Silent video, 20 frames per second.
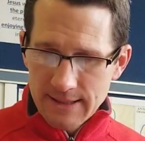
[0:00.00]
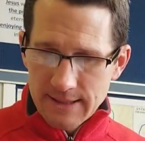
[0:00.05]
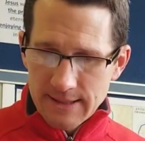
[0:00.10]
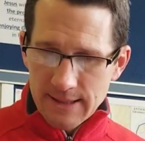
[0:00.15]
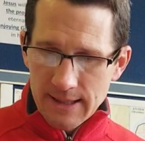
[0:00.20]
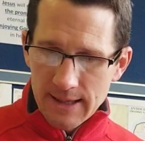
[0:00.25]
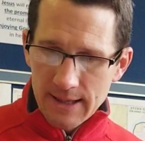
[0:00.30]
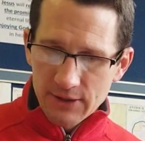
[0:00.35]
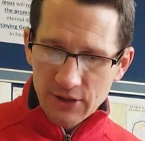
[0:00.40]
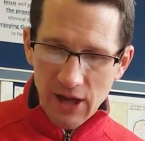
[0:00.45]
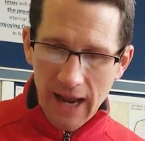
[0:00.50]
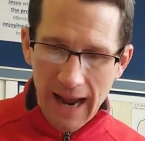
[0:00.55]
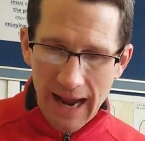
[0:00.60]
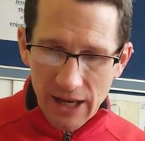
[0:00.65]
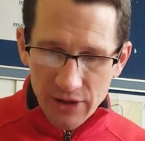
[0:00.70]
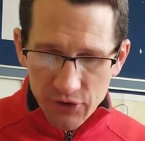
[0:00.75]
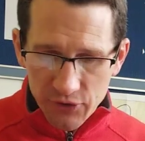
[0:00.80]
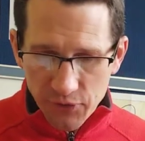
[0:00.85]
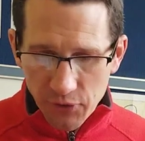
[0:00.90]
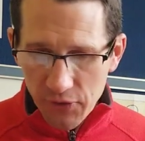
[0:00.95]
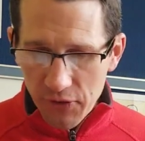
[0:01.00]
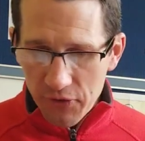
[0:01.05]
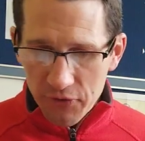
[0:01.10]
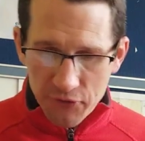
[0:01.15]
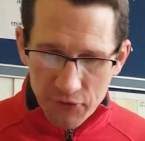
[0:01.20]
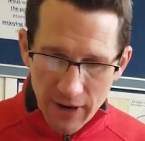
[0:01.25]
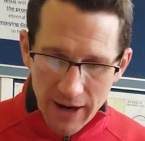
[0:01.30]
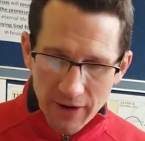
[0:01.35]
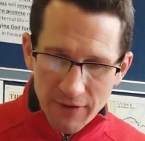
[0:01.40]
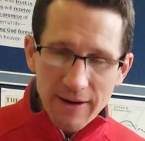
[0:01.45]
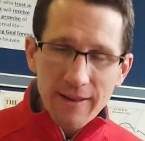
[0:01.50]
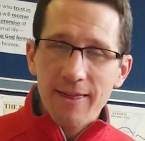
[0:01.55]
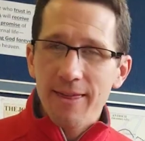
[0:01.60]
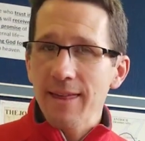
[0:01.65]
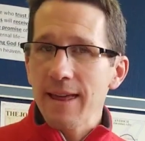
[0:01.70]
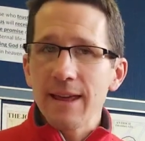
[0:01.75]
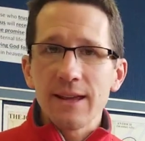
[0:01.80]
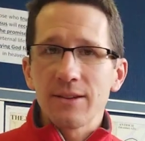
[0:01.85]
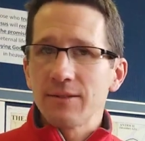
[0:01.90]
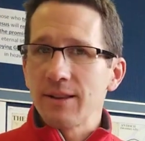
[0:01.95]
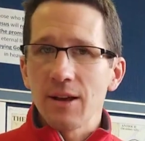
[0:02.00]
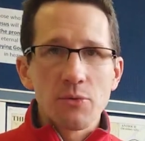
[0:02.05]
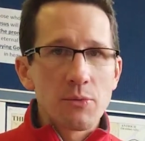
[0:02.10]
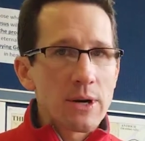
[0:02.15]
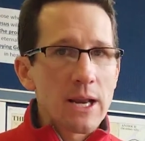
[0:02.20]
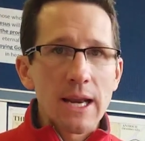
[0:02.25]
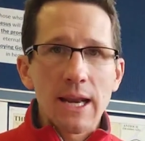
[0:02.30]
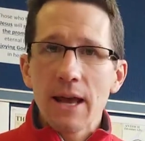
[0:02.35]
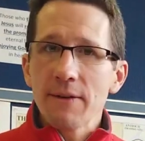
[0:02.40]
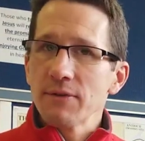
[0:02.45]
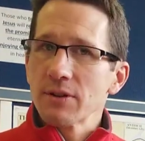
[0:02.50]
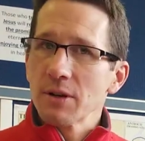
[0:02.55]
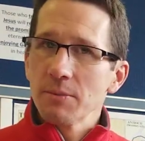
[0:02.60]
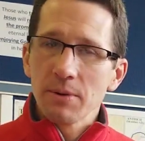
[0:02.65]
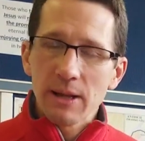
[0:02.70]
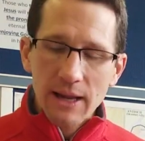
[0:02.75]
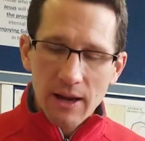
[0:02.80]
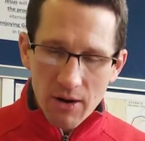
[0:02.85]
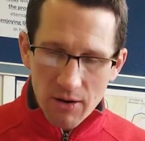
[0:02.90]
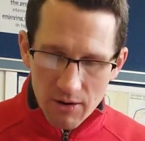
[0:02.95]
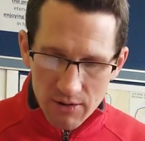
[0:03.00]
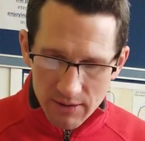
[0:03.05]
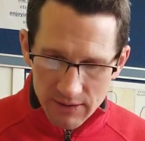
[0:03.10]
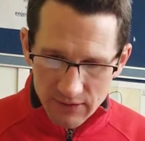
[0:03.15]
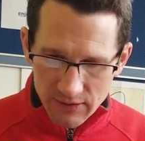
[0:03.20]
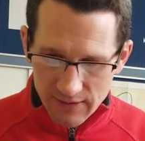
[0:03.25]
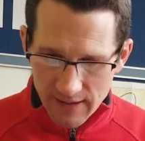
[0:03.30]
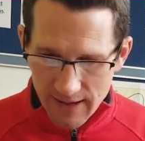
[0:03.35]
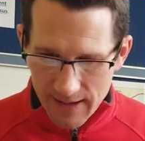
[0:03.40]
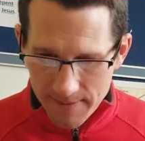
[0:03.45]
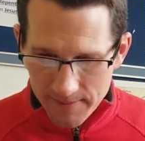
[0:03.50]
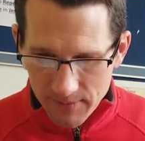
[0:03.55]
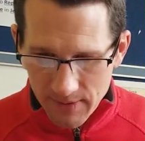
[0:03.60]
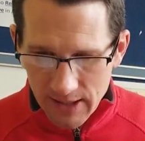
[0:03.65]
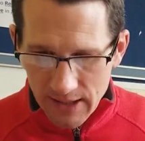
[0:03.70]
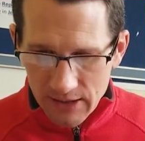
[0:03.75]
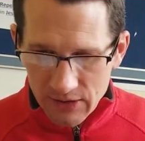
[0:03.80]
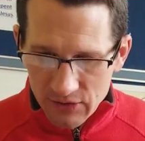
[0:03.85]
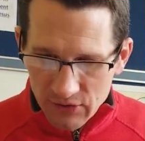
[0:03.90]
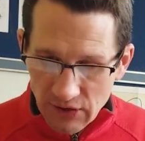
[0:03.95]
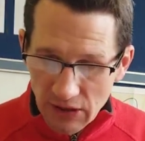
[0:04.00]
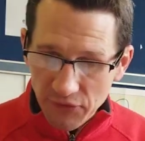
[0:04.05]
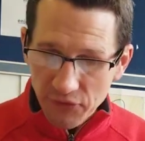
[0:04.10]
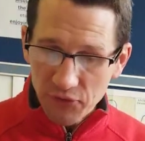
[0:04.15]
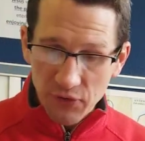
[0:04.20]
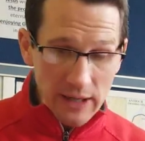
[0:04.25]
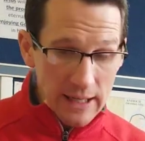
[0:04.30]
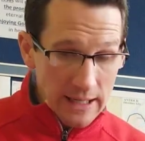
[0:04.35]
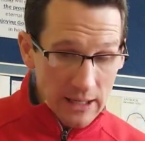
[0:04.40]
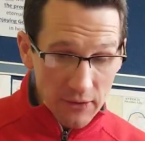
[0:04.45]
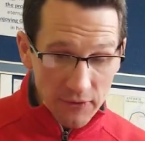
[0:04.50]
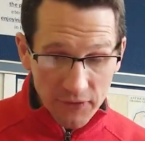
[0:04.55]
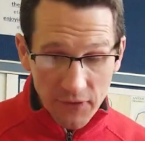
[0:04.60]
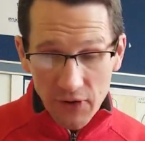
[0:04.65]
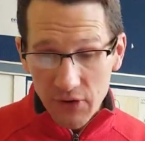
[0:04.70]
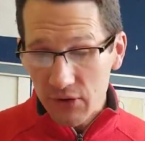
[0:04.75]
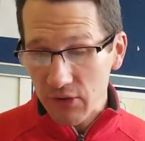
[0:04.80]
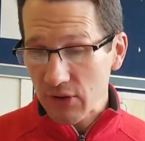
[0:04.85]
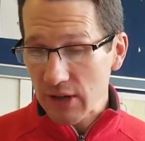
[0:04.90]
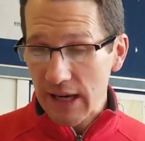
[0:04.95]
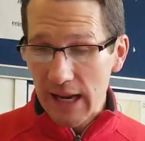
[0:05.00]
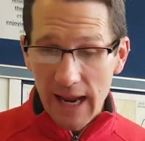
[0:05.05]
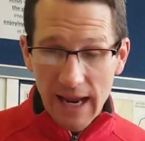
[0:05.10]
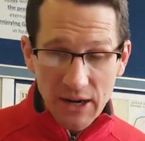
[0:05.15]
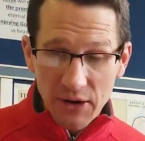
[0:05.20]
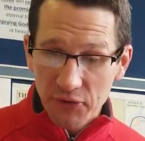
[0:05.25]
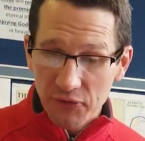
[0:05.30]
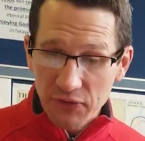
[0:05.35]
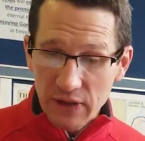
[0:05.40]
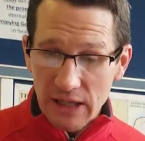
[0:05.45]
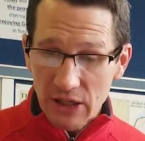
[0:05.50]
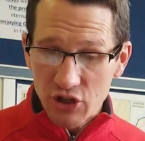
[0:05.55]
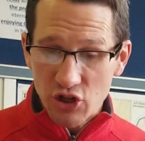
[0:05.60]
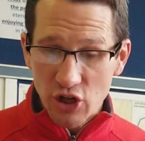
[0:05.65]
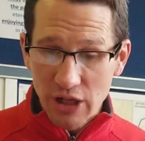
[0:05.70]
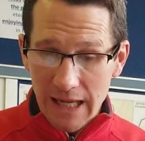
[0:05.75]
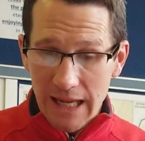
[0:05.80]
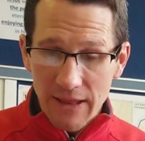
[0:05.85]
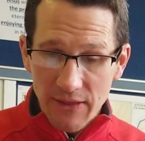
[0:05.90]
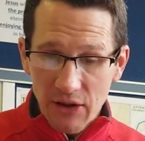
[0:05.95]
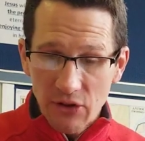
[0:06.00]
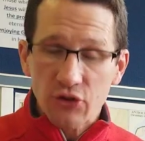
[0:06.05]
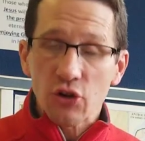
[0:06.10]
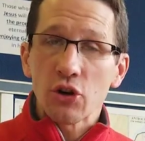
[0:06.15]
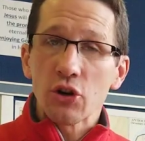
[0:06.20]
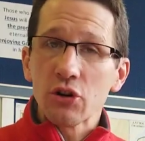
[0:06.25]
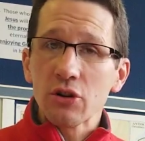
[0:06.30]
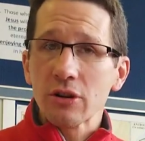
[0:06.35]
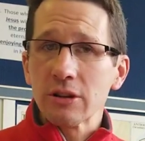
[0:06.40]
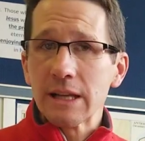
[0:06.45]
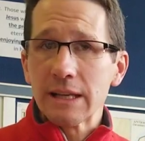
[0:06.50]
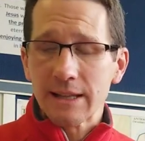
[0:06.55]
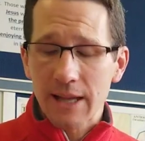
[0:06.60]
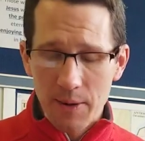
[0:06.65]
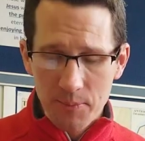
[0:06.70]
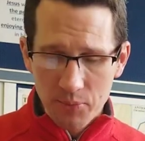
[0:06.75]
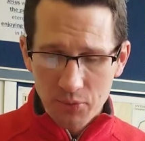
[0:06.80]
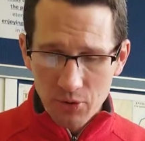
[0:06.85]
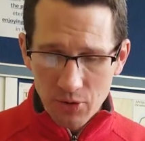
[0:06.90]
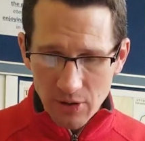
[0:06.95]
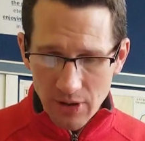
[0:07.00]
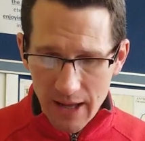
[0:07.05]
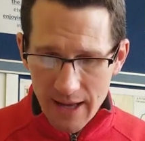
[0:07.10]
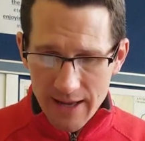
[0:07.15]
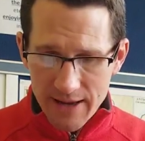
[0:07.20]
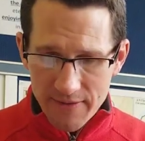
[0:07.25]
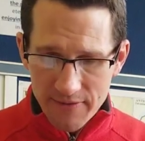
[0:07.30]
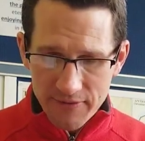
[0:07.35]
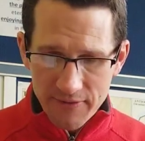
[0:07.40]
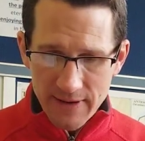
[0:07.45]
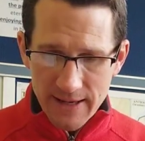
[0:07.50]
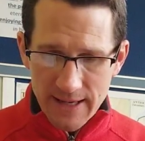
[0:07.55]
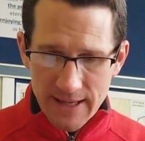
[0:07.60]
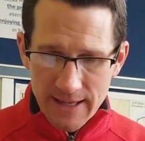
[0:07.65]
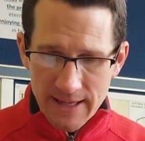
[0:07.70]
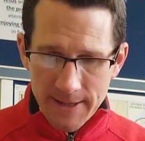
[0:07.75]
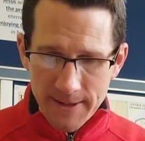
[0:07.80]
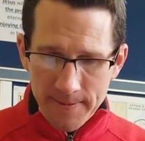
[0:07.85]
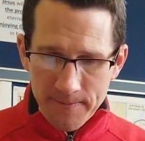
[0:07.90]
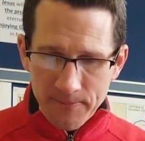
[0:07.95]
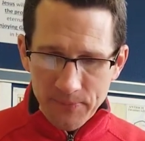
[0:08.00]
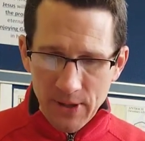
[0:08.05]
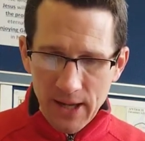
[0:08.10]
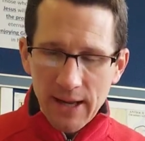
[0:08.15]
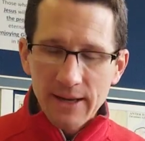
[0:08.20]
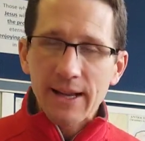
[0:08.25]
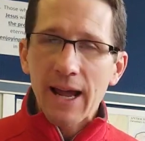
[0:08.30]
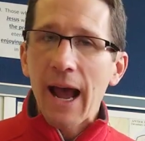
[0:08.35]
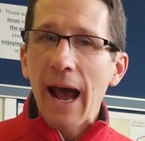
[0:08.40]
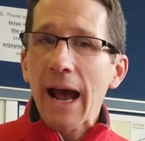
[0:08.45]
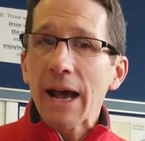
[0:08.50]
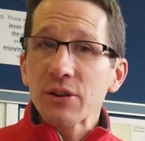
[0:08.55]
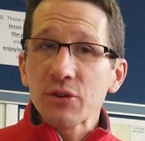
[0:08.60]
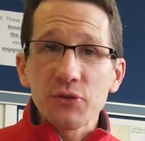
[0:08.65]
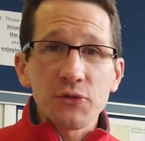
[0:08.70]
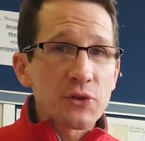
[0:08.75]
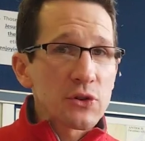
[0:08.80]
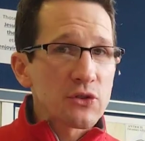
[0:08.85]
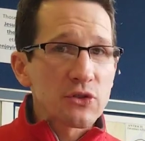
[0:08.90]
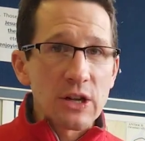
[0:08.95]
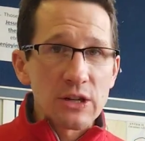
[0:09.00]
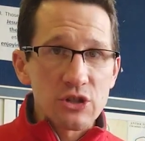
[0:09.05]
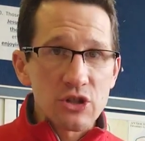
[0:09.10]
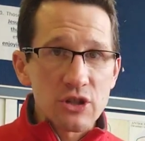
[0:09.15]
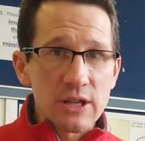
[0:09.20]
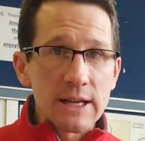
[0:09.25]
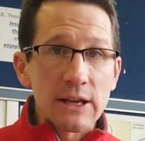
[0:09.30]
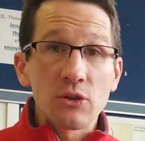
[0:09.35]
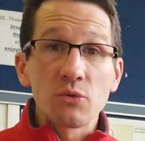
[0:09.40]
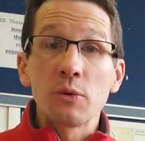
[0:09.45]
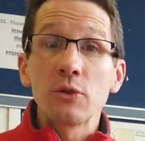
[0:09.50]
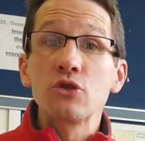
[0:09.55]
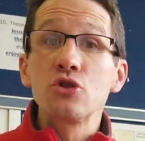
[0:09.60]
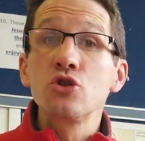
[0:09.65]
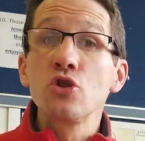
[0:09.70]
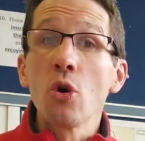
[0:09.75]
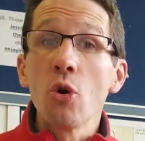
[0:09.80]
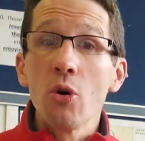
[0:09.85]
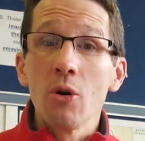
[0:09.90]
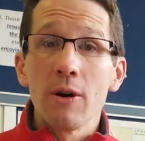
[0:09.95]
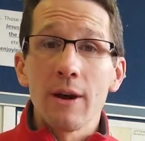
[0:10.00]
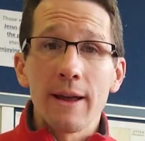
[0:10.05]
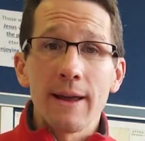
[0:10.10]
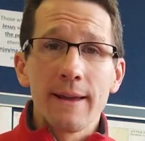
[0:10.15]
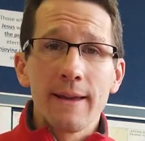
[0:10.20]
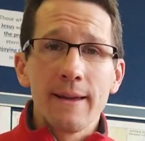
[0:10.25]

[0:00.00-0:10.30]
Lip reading: to ask for the very things that would inevitably cause them suffering and adversity and affliction in this earthly temporal life, and to ask for such things with joy?